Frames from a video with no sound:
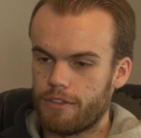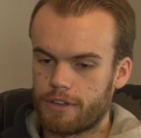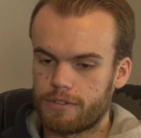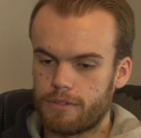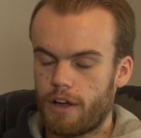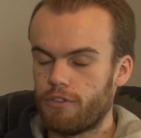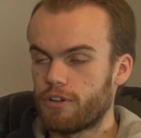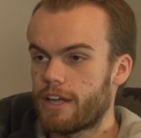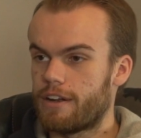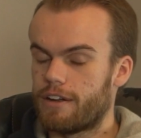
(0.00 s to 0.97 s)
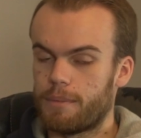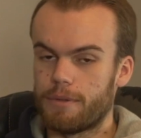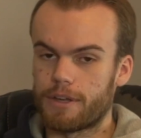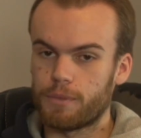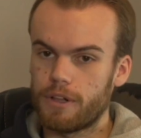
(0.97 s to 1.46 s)
Like I looked at it and
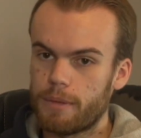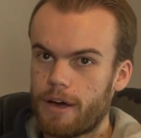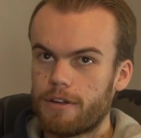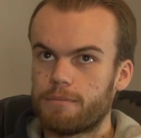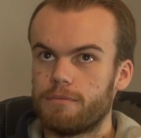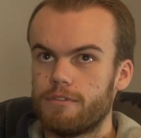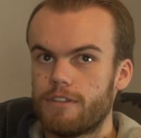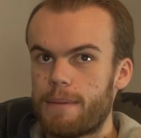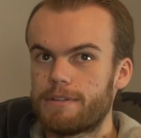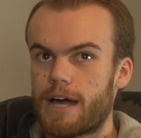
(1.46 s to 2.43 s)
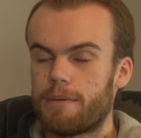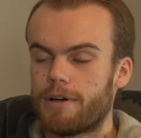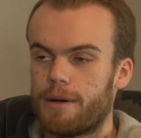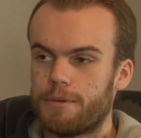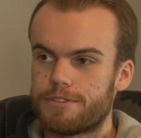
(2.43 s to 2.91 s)
I'm like, well, I bought a
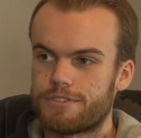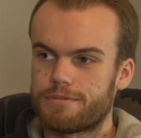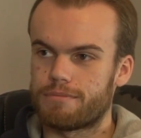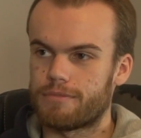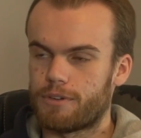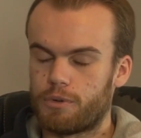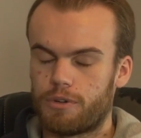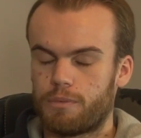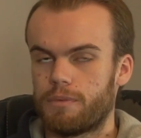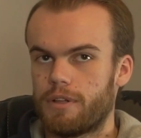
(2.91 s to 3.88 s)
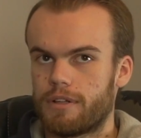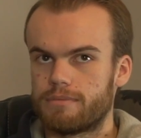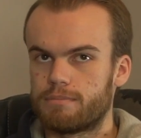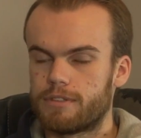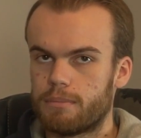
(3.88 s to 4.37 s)
laptop I
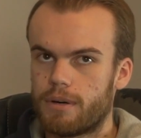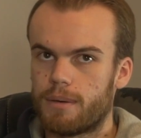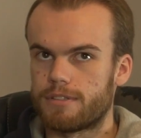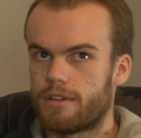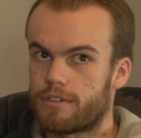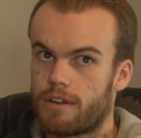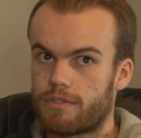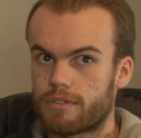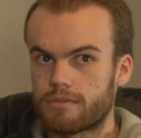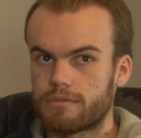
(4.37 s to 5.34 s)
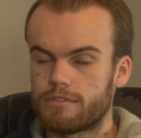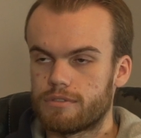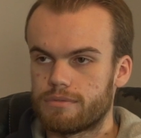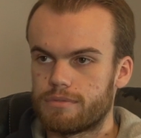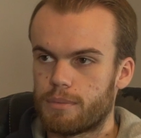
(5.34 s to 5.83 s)
didn't buy it myself. I got it,
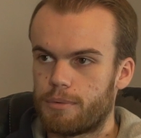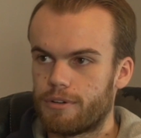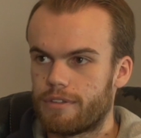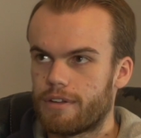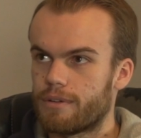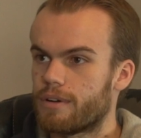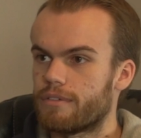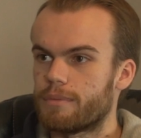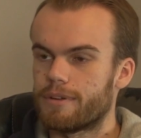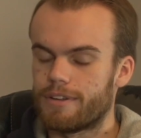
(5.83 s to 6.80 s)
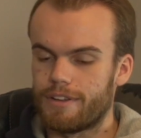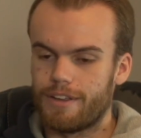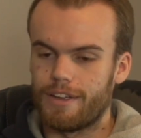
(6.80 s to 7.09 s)
for a birthday or whatever. But